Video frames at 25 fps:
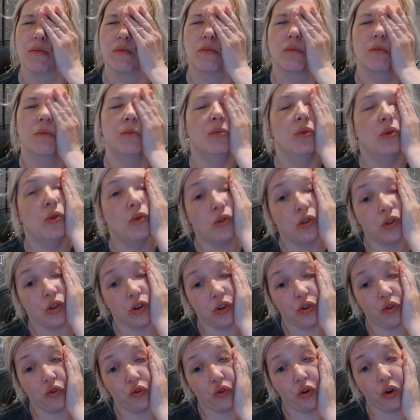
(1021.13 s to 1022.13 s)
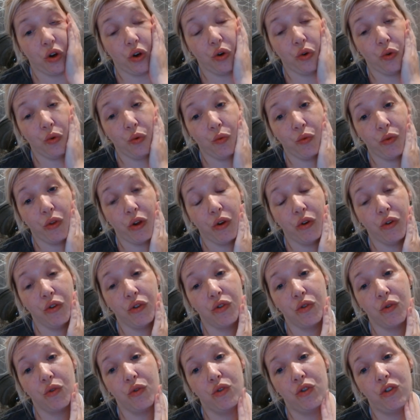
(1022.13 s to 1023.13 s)
Border control, those
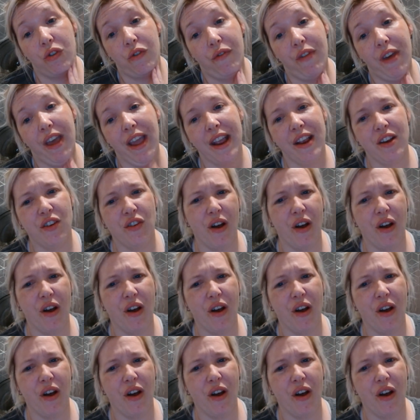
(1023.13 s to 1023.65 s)
sorts of things.